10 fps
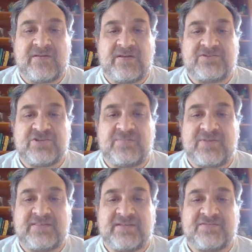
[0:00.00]
I'll jump
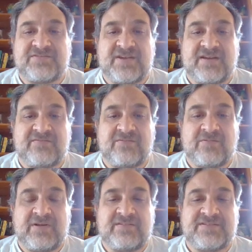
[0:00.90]
on the other side of the
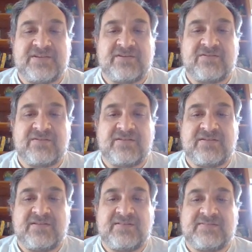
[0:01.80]
rails here.
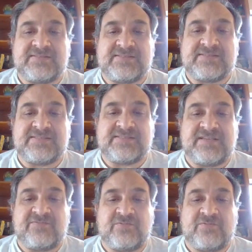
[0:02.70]
See
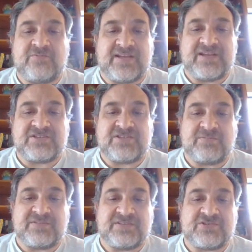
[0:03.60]
if we're going to catch up
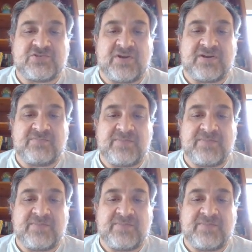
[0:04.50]
with this truck.